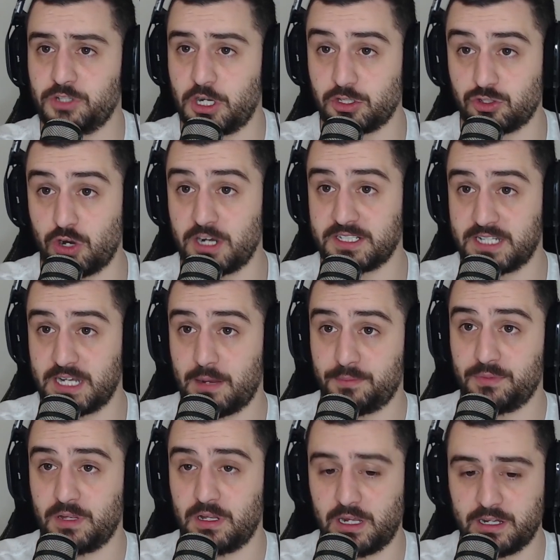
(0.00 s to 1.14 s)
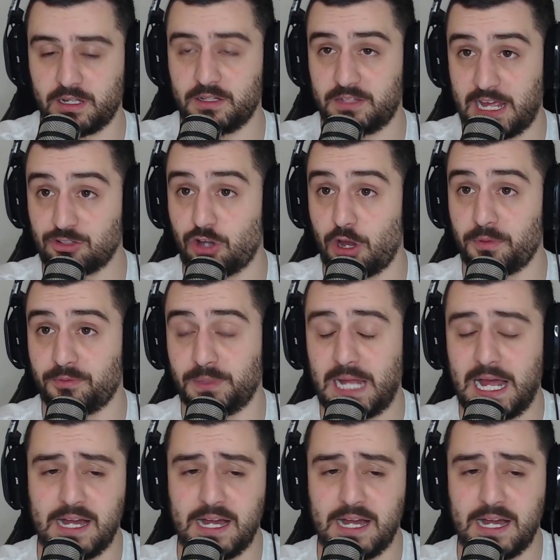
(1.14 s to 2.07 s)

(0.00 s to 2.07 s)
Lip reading: Try to set up like that type of player.